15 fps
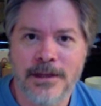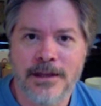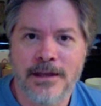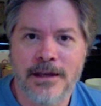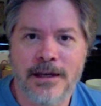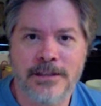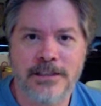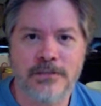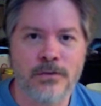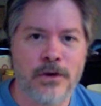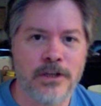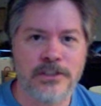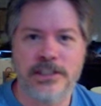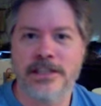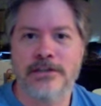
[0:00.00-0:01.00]
I just
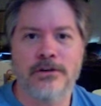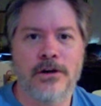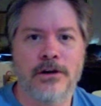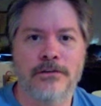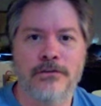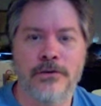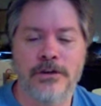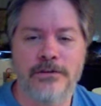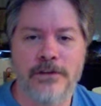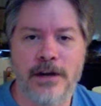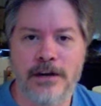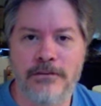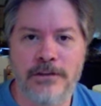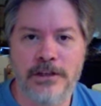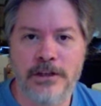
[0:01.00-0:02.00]
watched Hickok
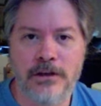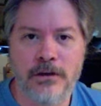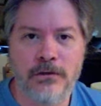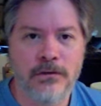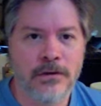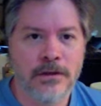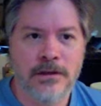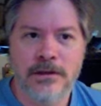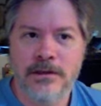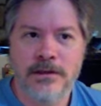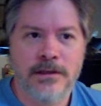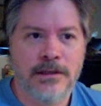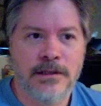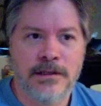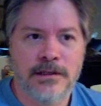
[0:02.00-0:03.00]
45 video.
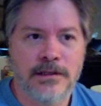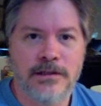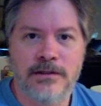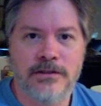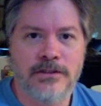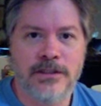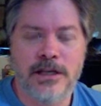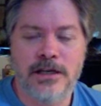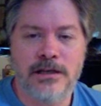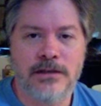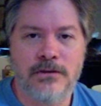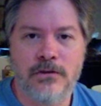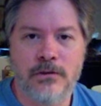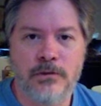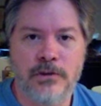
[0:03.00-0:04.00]
Looks like a
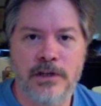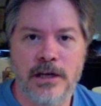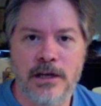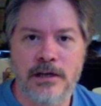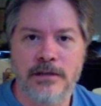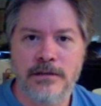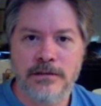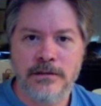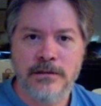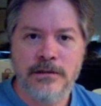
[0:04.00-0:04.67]
normal gun.